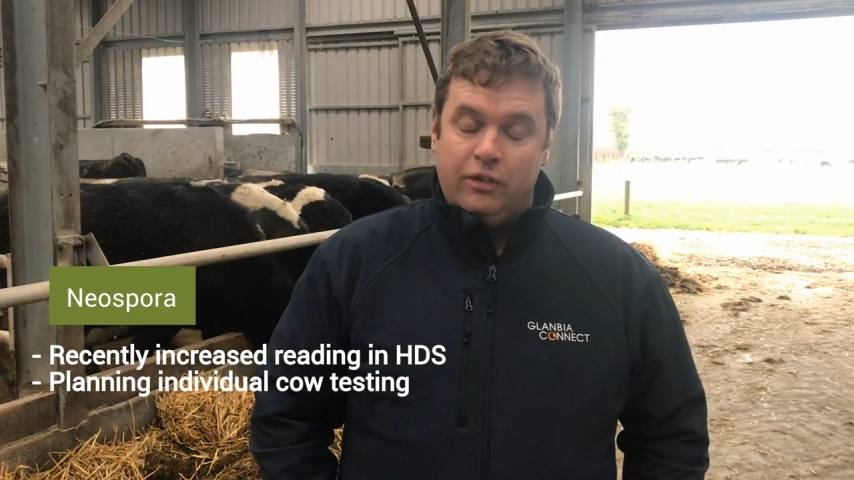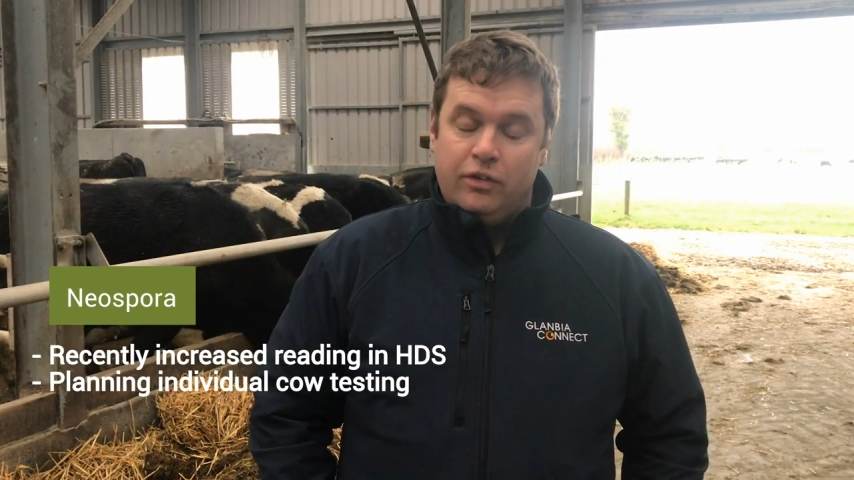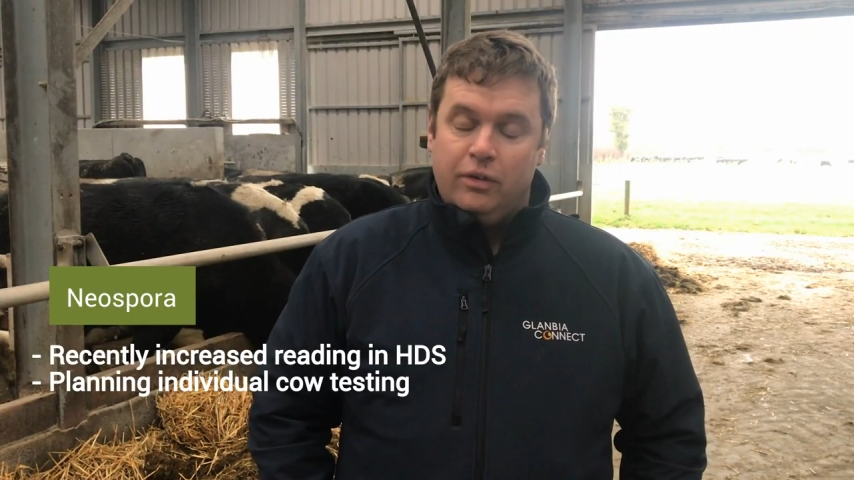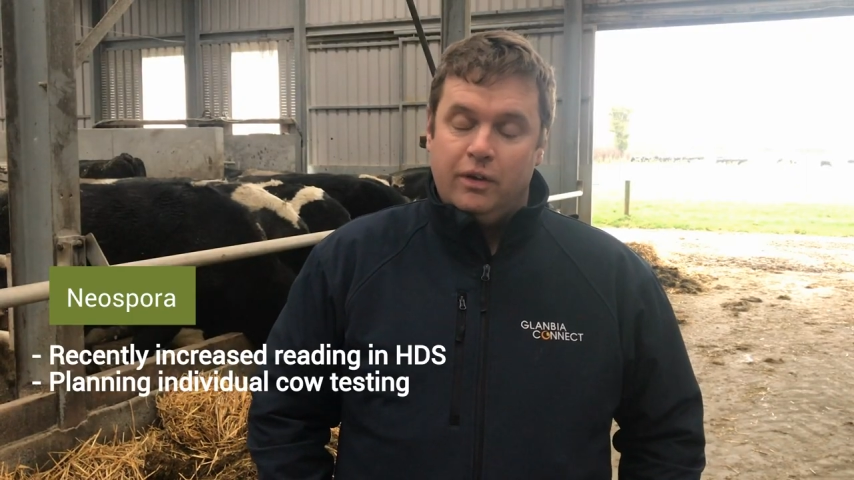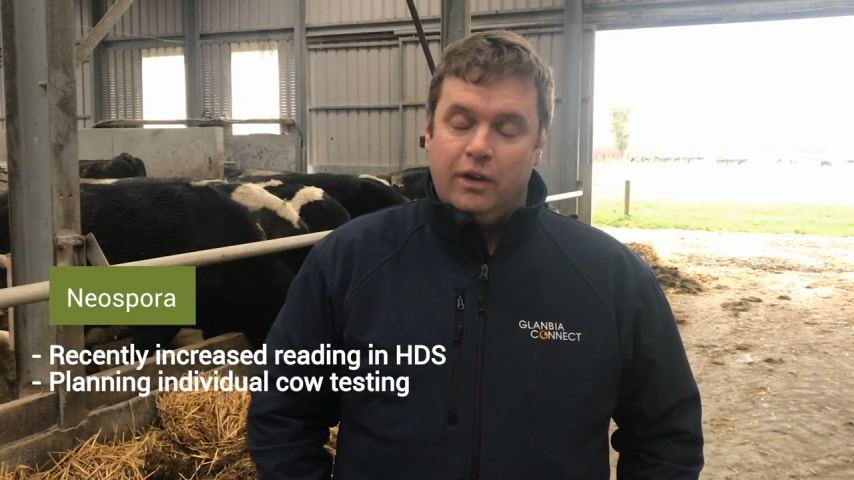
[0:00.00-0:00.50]

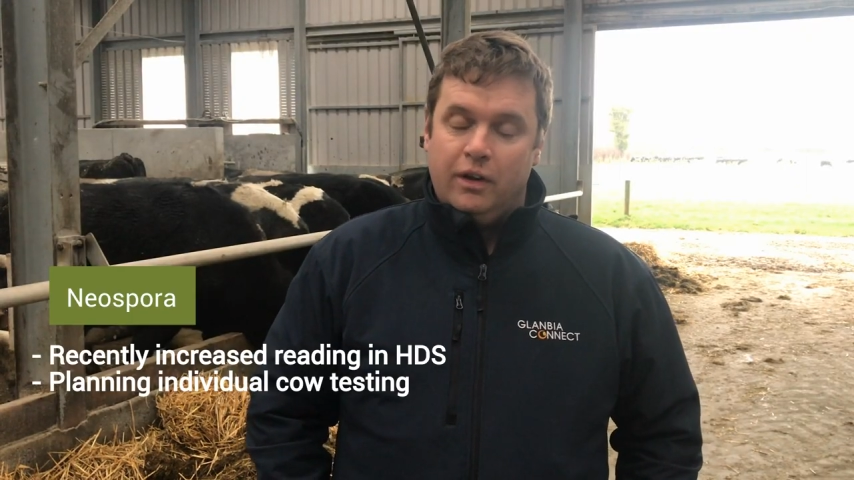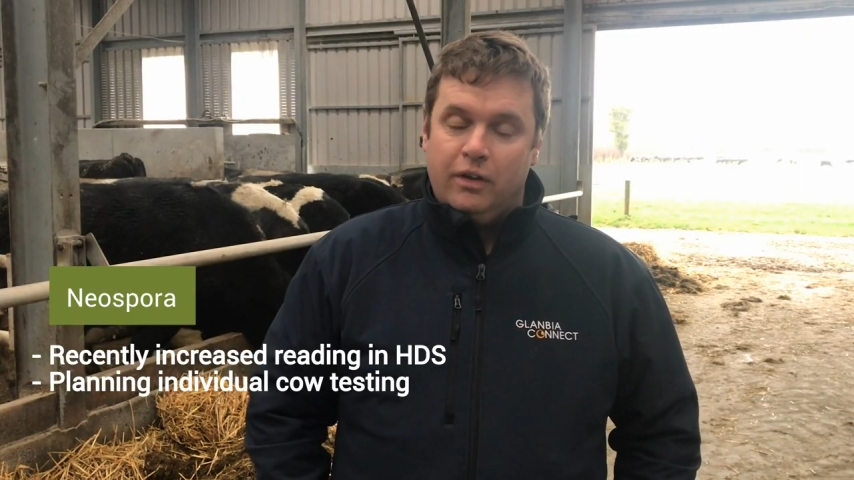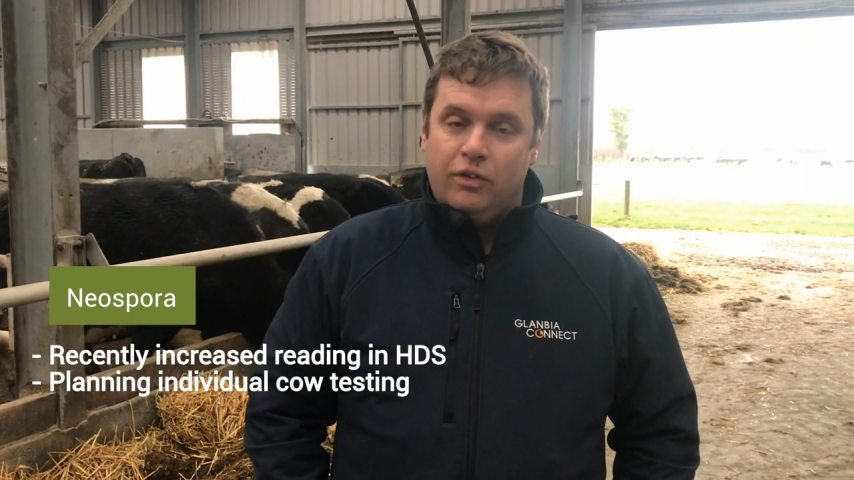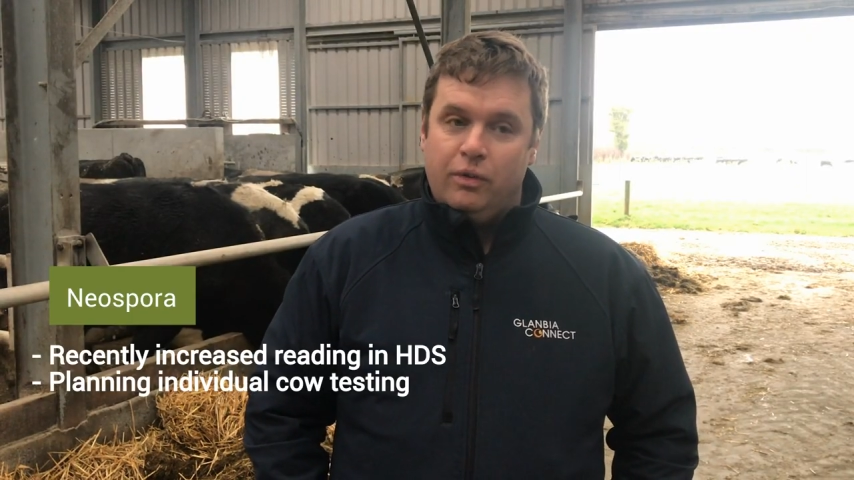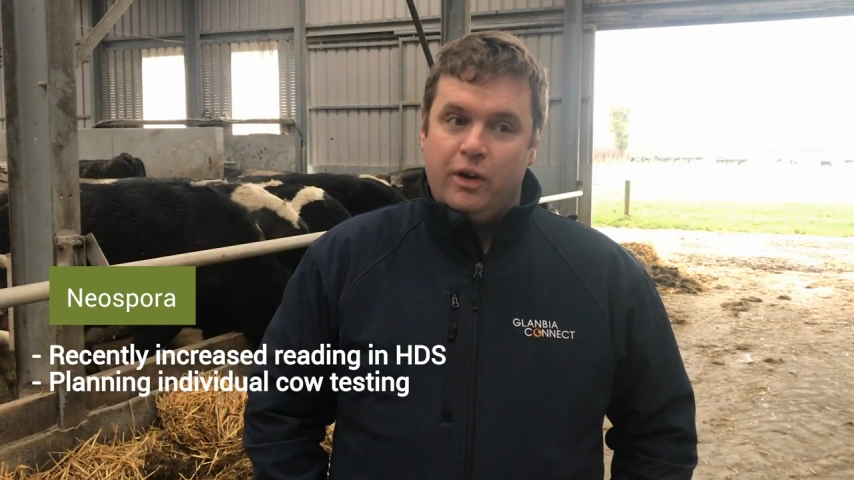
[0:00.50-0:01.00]
through the
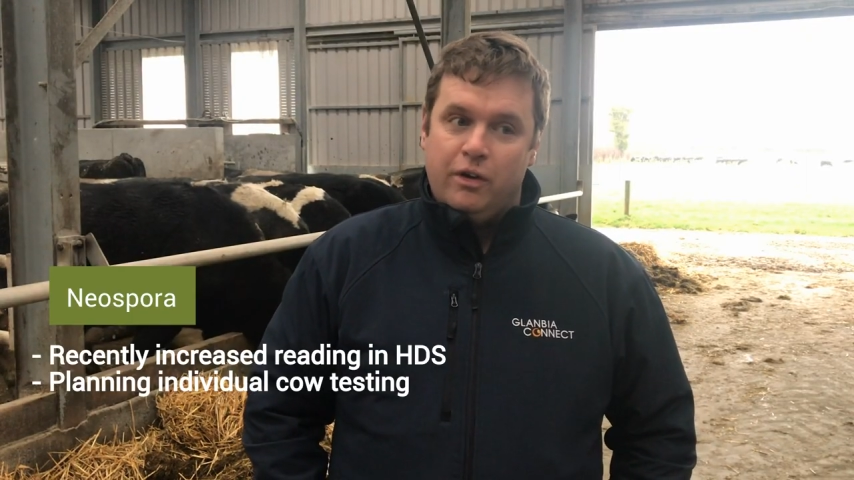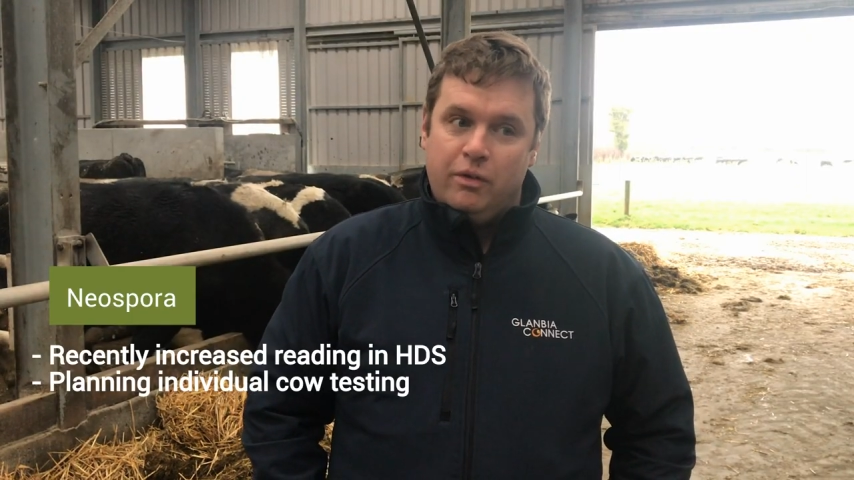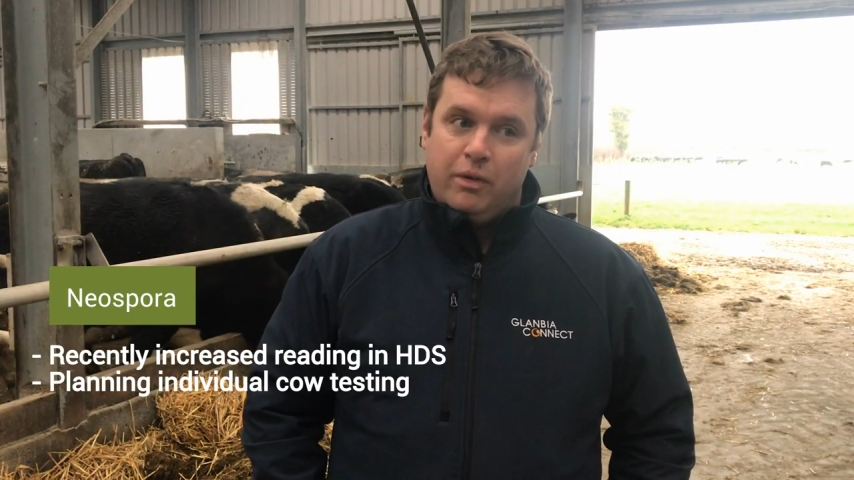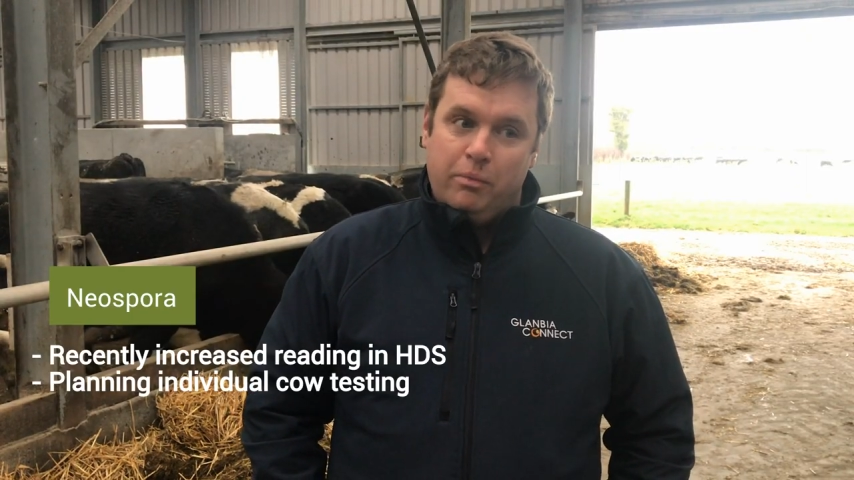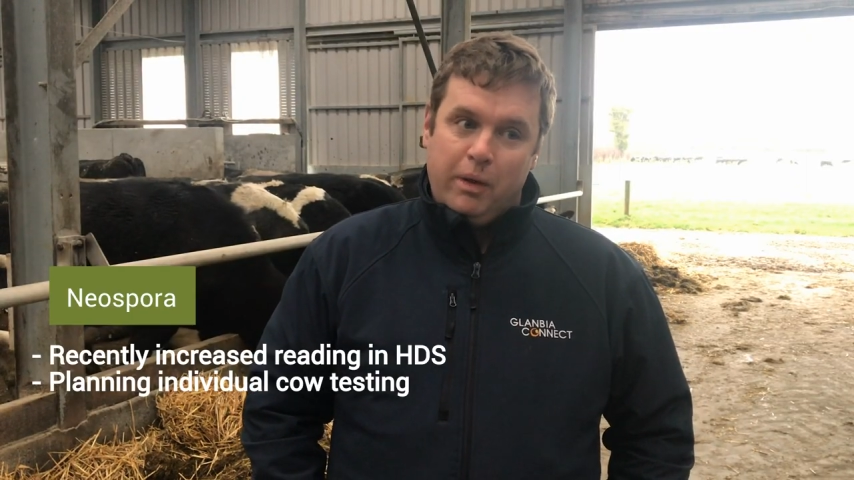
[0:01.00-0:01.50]
through either
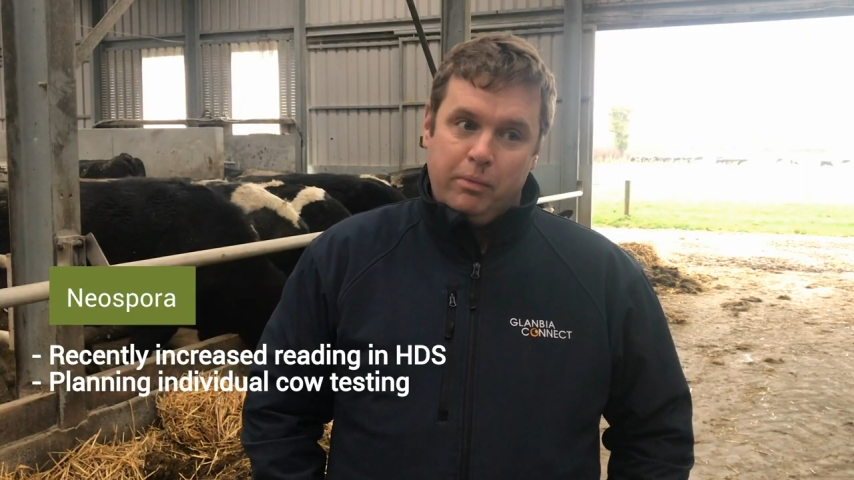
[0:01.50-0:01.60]
a